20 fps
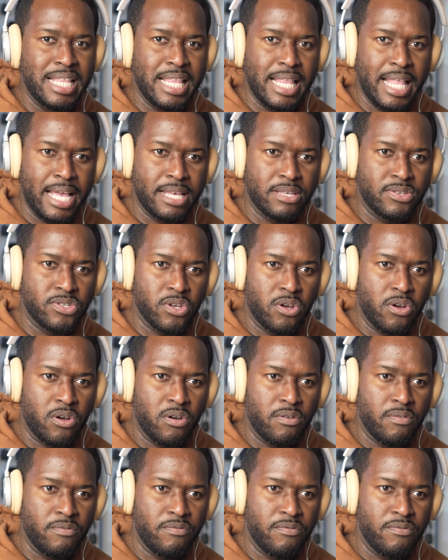less
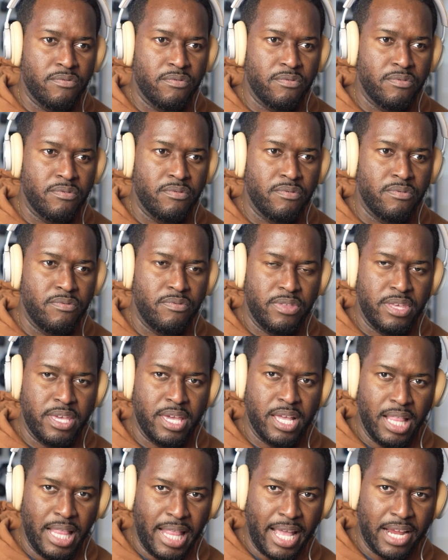of
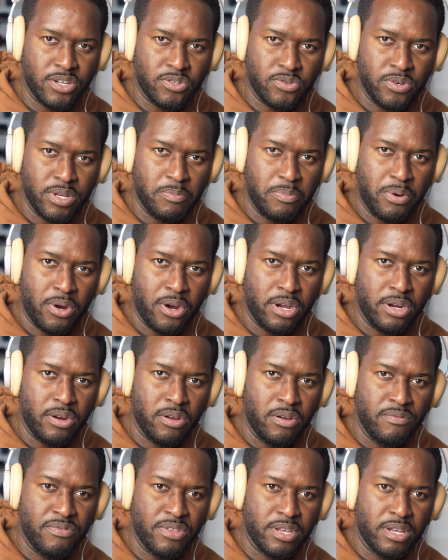the electric part
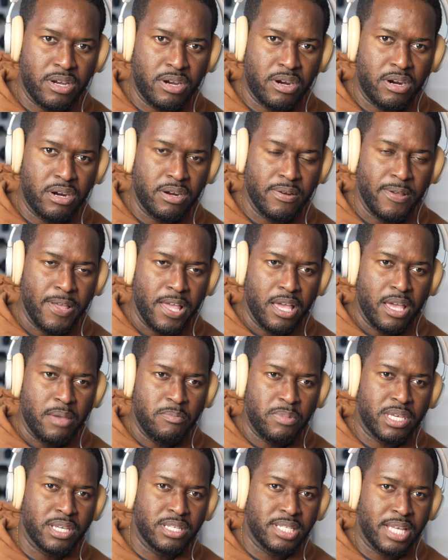of the car,
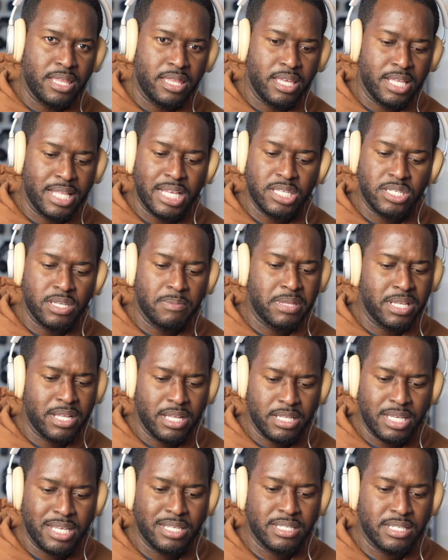because I think that's something
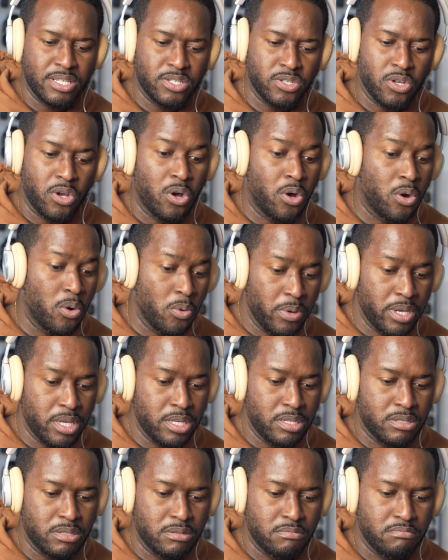that Tesla's
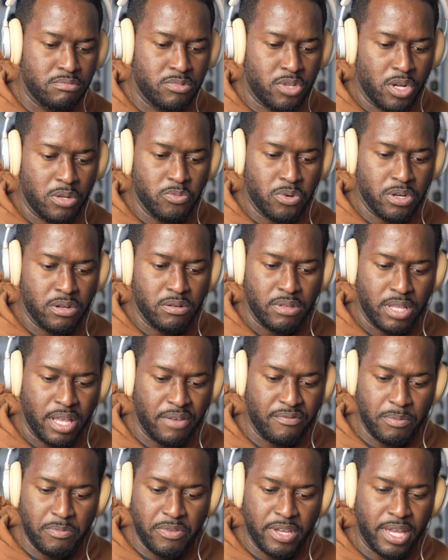always done well,
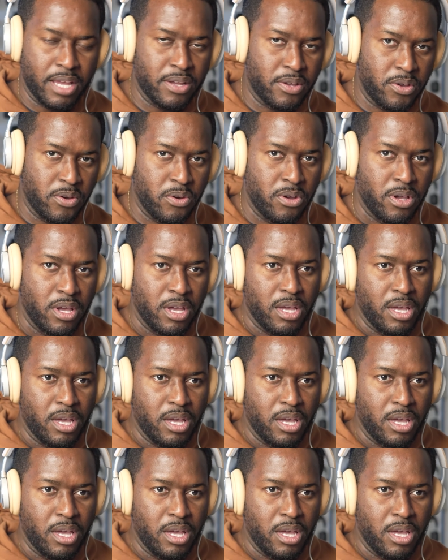like from the get-go.